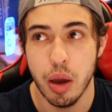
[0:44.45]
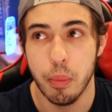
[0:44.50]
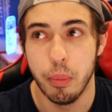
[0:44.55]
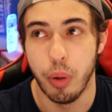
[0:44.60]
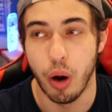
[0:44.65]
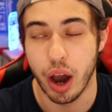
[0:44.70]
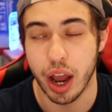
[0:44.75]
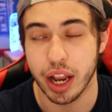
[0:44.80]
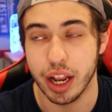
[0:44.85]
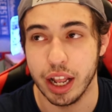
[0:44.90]

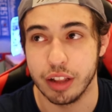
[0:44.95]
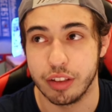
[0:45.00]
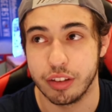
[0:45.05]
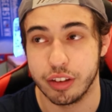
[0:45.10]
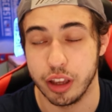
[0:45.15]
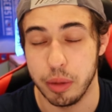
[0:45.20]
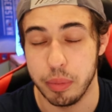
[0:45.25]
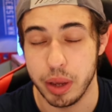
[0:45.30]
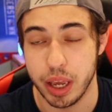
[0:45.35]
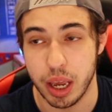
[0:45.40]
But it's
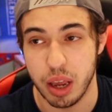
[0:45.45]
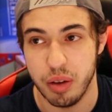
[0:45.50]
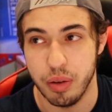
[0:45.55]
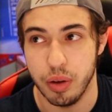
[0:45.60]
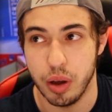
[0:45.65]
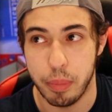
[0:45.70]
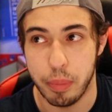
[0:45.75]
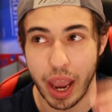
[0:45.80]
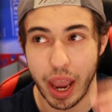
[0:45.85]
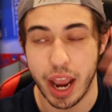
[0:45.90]
going to be
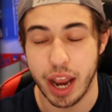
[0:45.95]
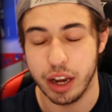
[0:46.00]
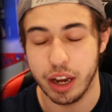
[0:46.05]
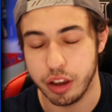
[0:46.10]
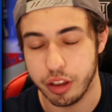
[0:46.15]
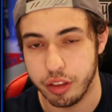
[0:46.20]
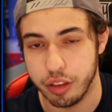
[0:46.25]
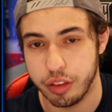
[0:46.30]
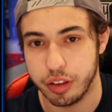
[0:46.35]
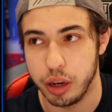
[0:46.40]
a pain
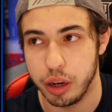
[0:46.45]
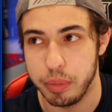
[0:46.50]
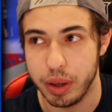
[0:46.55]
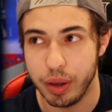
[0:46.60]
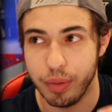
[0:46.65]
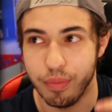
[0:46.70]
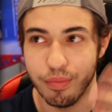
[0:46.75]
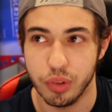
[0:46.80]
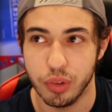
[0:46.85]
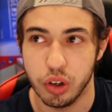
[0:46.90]
because it's going to
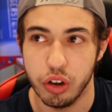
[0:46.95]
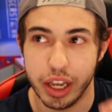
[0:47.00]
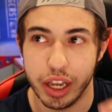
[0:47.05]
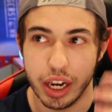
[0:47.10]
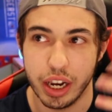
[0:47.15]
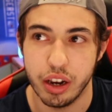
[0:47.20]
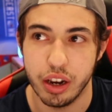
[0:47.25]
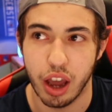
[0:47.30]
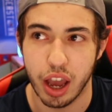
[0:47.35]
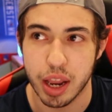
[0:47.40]
be late
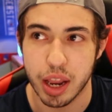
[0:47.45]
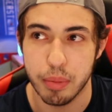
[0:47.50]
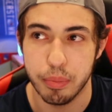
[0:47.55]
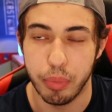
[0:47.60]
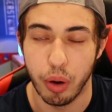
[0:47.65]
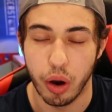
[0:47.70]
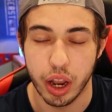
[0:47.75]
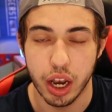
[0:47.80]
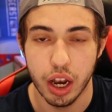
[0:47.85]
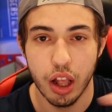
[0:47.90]
at night.
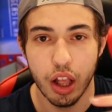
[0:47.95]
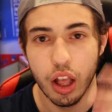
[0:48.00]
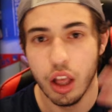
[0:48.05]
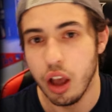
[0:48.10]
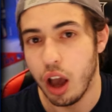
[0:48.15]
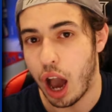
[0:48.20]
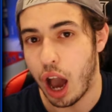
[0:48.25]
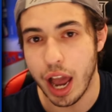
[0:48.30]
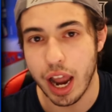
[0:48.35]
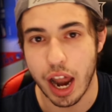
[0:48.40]
But
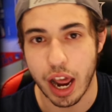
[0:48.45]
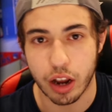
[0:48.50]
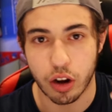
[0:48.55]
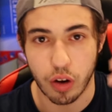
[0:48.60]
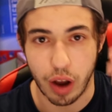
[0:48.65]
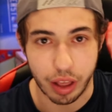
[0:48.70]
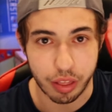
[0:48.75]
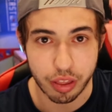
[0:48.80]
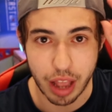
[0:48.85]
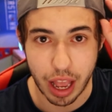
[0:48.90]
I
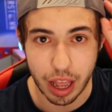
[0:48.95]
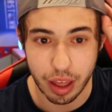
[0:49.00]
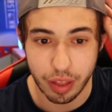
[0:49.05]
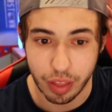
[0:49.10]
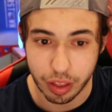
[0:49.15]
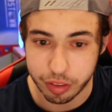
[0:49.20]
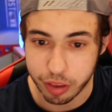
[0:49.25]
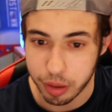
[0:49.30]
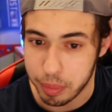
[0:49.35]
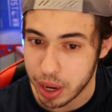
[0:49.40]
digress. That,
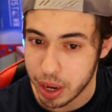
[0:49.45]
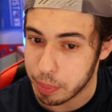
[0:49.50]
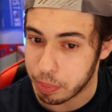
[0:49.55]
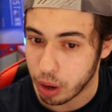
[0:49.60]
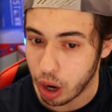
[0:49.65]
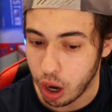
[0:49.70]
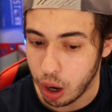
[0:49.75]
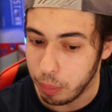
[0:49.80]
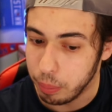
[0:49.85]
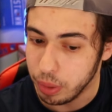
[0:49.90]
that's a me
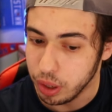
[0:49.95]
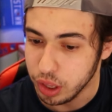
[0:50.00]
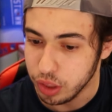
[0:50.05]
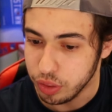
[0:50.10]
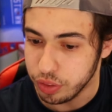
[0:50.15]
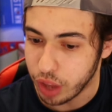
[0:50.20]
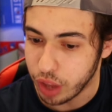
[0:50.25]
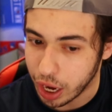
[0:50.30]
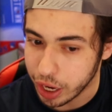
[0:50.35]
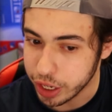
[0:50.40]
problem,
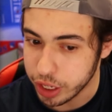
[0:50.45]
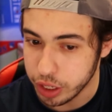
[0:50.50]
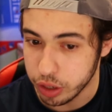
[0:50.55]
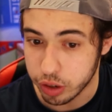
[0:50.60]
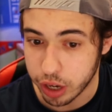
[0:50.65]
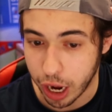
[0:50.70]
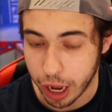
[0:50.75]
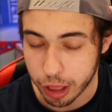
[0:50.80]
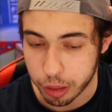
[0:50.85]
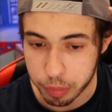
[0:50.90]
not a you
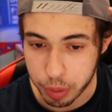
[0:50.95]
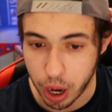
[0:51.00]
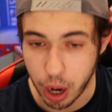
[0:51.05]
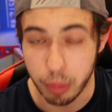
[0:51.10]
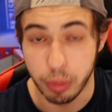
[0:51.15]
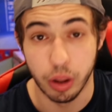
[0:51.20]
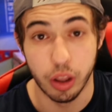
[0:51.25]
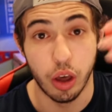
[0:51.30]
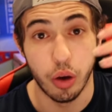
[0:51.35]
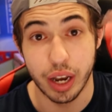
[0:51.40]
guys problem.
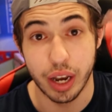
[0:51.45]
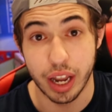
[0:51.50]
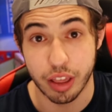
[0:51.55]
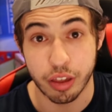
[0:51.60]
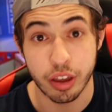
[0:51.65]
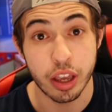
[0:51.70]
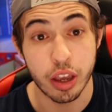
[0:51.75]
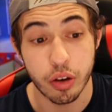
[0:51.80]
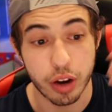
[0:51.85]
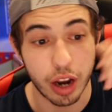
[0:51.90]
Although it is
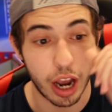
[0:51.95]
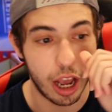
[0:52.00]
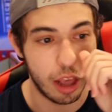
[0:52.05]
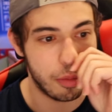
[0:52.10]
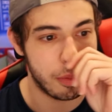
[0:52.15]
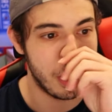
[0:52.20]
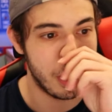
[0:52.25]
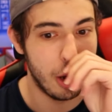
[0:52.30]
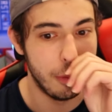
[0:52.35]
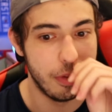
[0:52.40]
a you guys
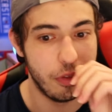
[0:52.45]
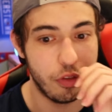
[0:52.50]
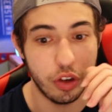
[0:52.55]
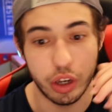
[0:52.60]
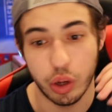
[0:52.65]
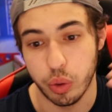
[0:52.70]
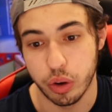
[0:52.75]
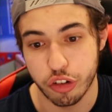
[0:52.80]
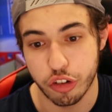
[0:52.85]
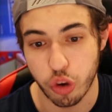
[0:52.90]
problem if you
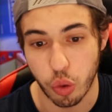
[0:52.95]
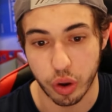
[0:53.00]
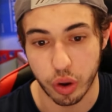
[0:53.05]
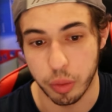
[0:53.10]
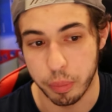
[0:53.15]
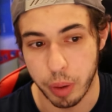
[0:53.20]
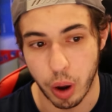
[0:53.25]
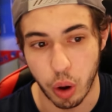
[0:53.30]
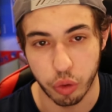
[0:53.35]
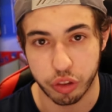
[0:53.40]
do enjoy the
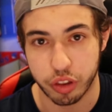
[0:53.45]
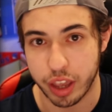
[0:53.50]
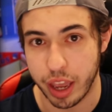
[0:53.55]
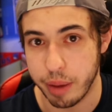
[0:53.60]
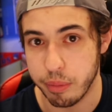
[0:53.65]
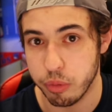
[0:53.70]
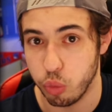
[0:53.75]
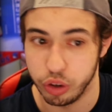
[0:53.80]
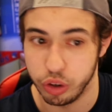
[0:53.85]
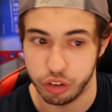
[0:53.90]
post
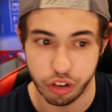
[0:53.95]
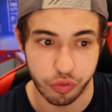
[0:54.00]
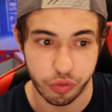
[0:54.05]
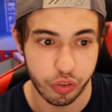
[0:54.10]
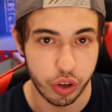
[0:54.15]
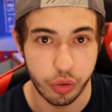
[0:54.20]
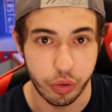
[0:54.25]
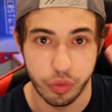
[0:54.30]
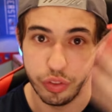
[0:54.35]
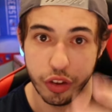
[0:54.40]
games, which if
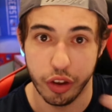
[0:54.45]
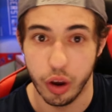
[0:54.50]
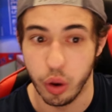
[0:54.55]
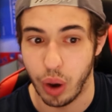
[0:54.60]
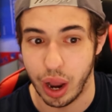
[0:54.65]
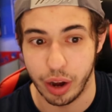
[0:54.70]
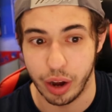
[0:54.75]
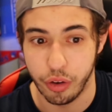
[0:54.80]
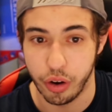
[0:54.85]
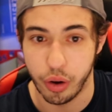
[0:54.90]
you do,
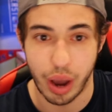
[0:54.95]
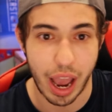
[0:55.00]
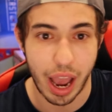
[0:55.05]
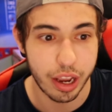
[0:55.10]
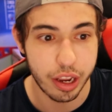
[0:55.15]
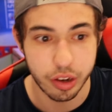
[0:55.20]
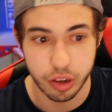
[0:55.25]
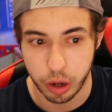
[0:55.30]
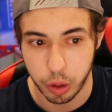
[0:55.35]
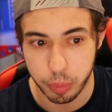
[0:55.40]
I don't know how
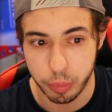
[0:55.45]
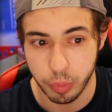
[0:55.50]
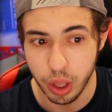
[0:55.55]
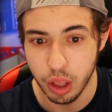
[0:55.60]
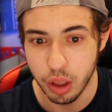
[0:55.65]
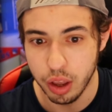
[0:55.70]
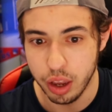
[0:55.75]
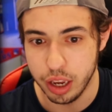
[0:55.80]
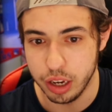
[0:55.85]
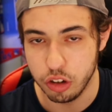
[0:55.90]
you do
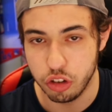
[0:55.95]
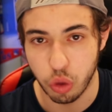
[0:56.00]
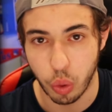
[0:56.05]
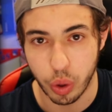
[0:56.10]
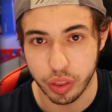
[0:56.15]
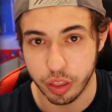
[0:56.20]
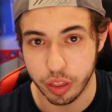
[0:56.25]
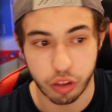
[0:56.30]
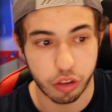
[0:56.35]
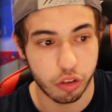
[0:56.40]
enjoy
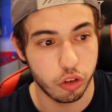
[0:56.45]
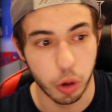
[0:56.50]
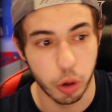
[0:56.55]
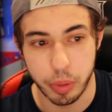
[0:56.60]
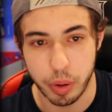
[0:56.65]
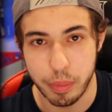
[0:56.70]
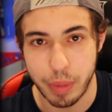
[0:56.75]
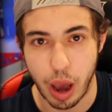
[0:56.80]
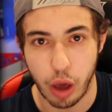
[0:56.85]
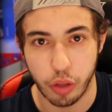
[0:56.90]
this
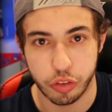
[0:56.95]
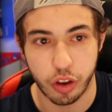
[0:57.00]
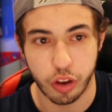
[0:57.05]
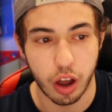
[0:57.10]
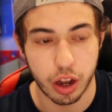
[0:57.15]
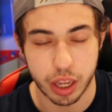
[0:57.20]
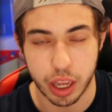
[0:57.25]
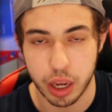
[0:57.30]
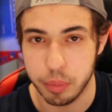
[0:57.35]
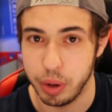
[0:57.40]
stupid mouth
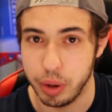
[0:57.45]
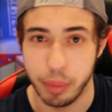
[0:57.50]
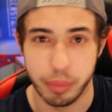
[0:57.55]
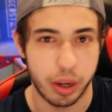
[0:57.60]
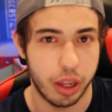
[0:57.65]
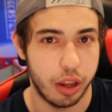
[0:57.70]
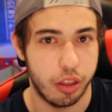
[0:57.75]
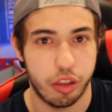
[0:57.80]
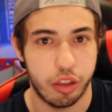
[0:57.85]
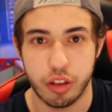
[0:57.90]
talking, but I'm
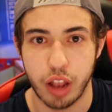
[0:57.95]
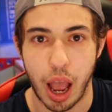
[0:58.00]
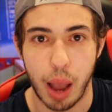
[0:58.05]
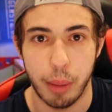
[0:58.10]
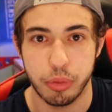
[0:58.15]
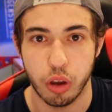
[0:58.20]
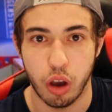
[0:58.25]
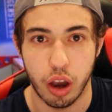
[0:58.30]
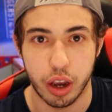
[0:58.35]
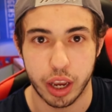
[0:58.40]
gonna
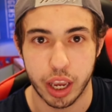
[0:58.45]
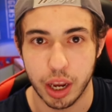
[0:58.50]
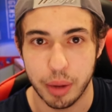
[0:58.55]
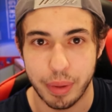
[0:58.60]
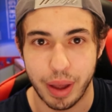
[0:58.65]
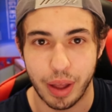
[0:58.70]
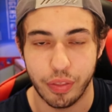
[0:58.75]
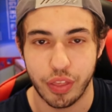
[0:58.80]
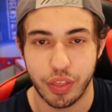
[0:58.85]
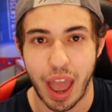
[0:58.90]
stop talking
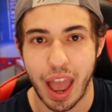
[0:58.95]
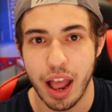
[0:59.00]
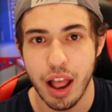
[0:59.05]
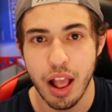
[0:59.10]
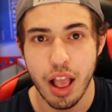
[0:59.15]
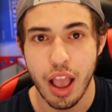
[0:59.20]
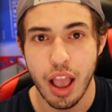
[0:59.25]
about that.